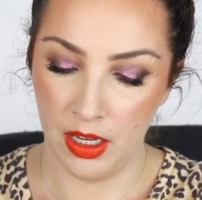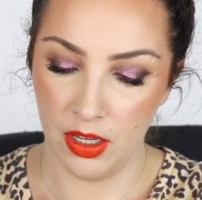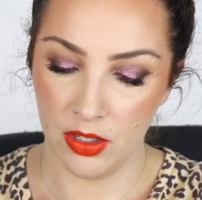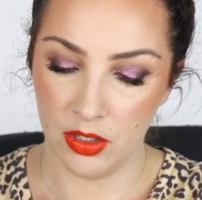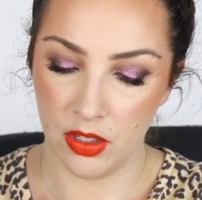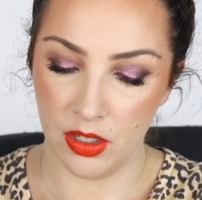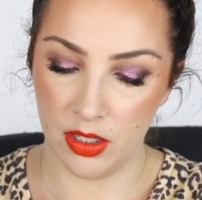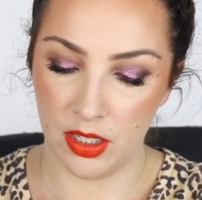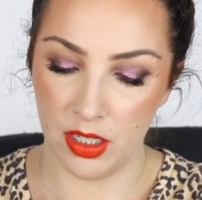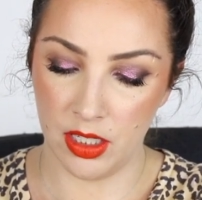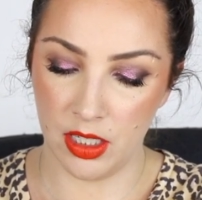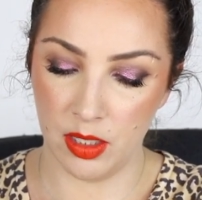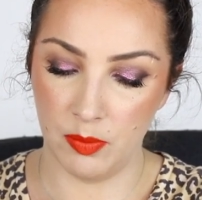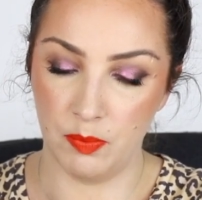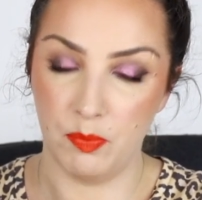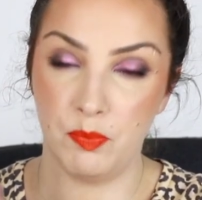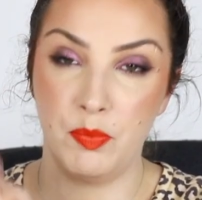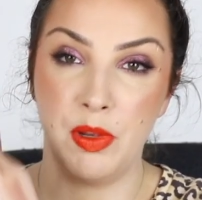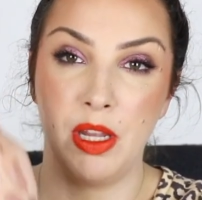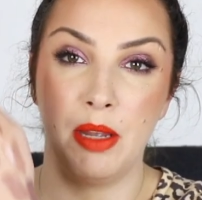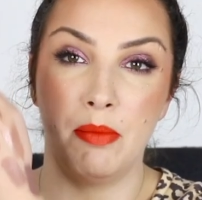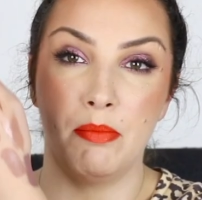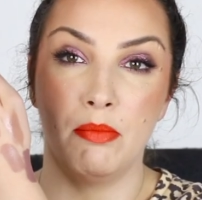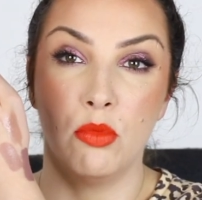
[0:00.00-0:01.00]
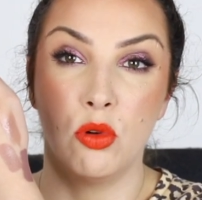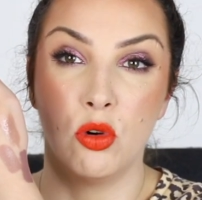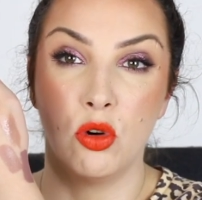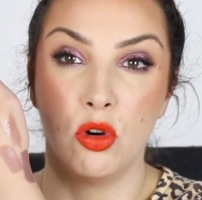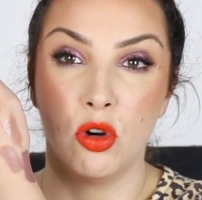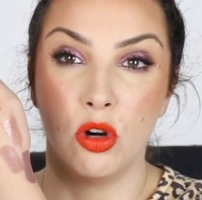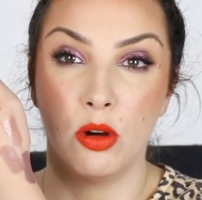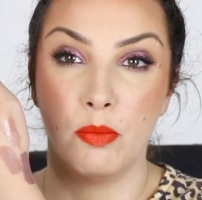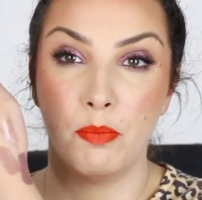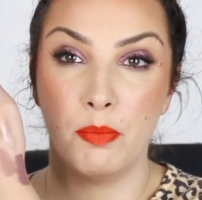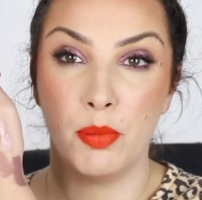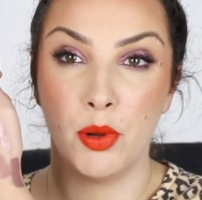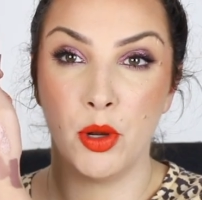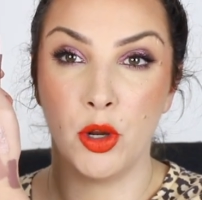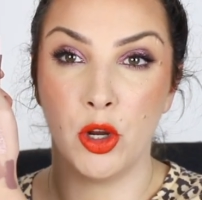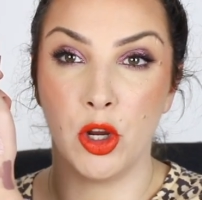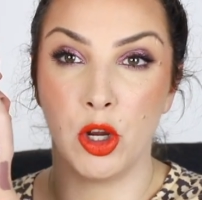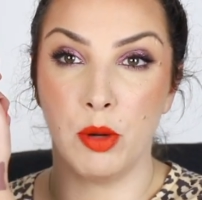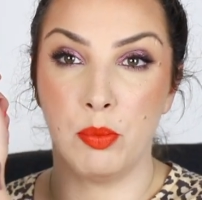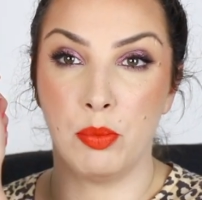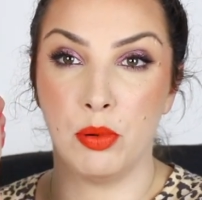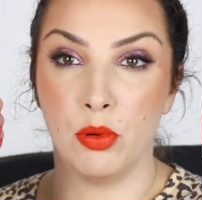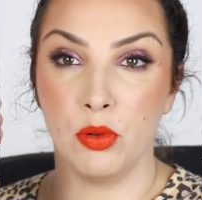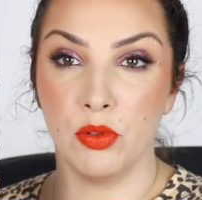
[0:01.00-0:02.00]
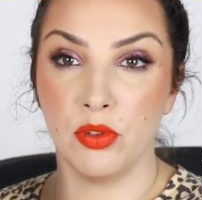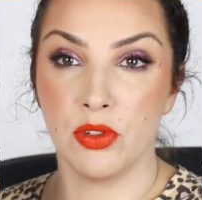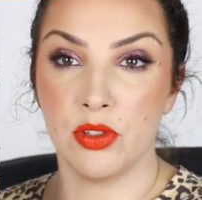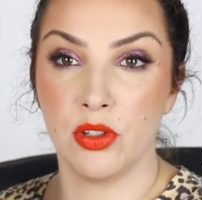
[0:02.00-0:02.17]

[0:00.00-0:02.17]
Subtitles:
So this is a bit more purple.